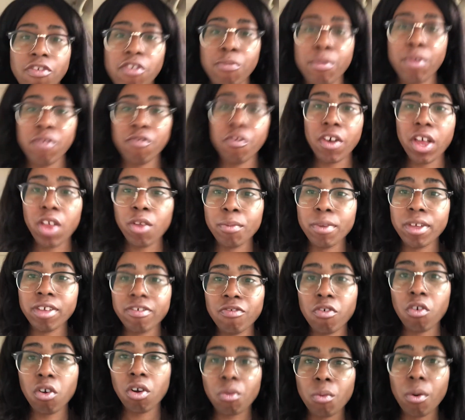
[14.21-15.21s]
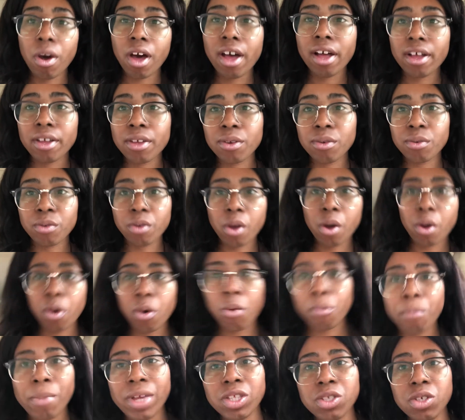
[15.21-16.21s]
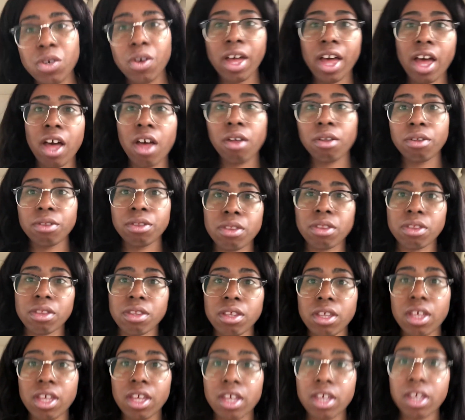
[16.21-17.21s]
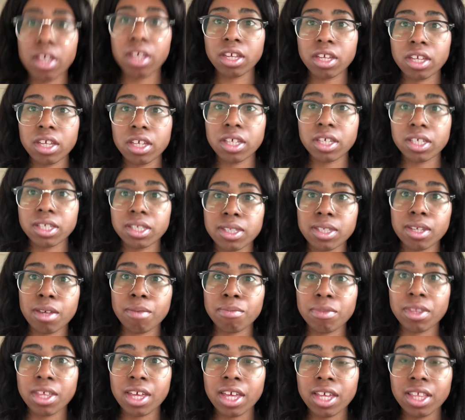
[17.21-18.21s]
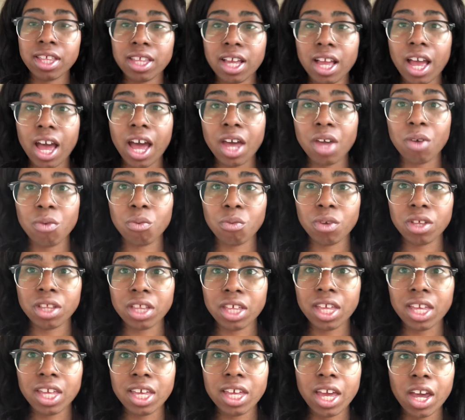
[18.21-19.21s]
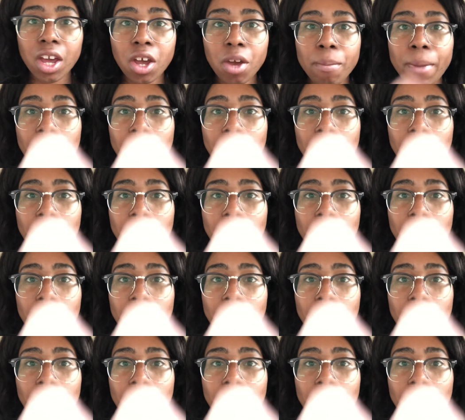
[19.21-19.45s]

you've been following me for a while, you know mental health is something that I really care